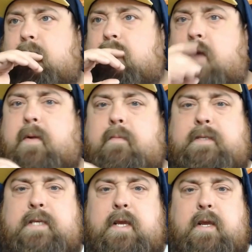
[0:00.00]
I remember
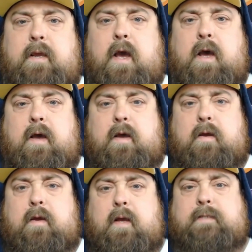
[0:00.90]
seeing
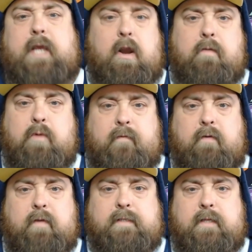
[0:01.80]
a scary
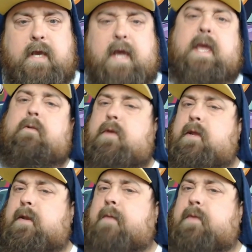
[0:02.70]
movie recently. I can't
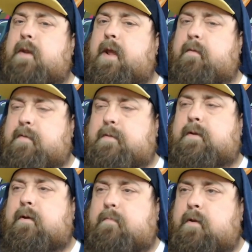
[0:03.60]
really name the name because
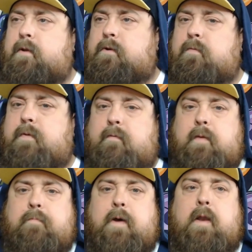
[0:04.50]
I'm on YouTube and
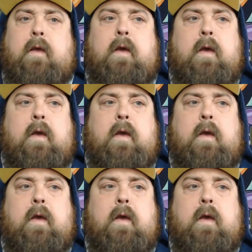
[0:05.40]
everything, but